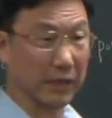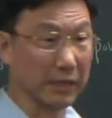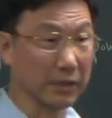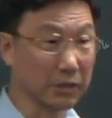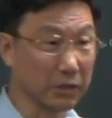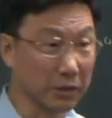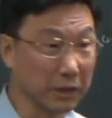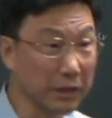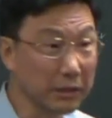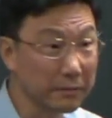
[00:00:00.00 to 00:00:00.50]

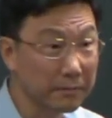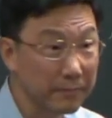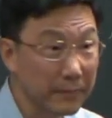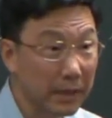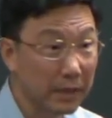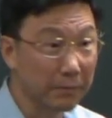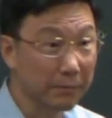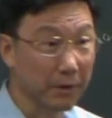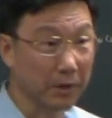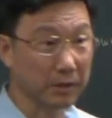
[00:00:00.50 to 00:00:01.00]
answer it
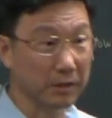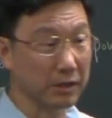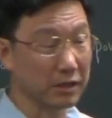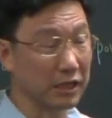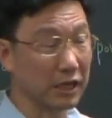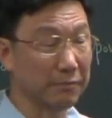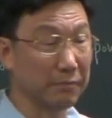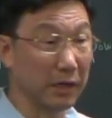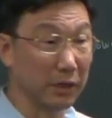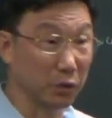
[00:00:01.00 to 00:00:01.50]
because it's
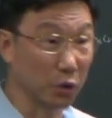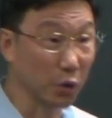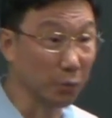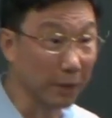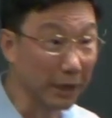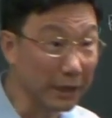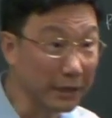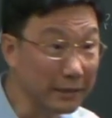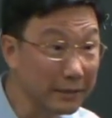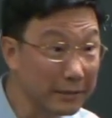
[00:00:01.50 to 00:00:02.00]
not my
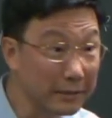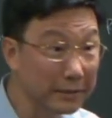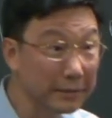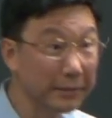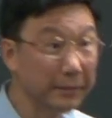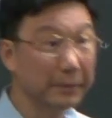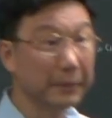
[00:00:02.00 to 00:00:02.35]
domain.